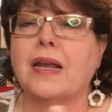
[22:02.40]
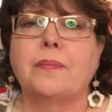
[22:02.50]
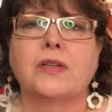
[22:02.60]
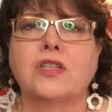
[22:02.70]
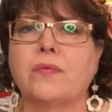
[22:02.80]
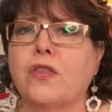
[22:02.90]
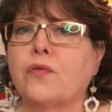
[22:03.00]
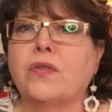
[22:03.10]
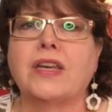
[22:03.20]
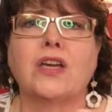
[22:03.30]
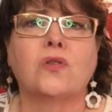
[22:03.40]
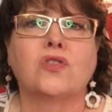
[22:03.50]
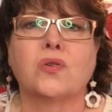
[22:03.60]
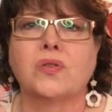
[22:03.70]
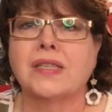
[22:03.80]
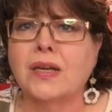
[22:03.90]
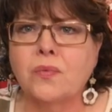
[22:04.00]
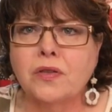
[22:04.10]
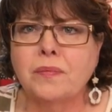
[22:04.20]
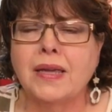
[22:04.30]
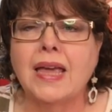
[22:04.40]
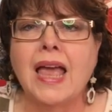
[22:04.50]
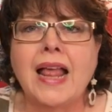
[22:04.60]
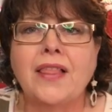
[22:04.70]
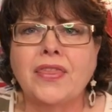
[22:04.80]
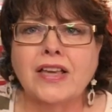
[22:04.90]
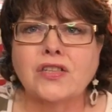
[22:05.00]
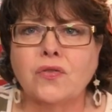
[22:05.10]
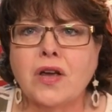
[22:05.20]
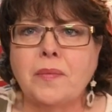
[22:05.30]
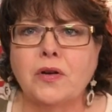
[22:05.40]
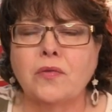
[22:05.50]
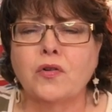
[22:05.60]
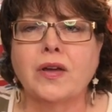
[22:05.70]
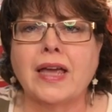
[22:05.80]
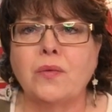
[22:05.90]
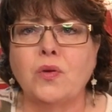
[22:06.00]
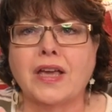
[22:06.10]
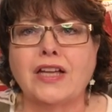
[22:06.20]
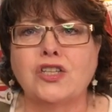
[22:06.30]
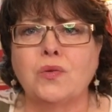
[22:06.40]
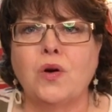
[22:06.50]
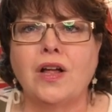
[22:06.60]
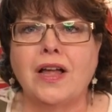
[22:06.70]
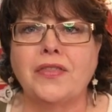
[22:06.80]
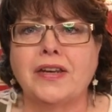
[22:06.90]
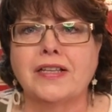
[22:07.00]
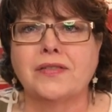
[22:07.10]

and a bunch of other videos. So stick with me. Thanks for coming over again. We'll catch you all on the next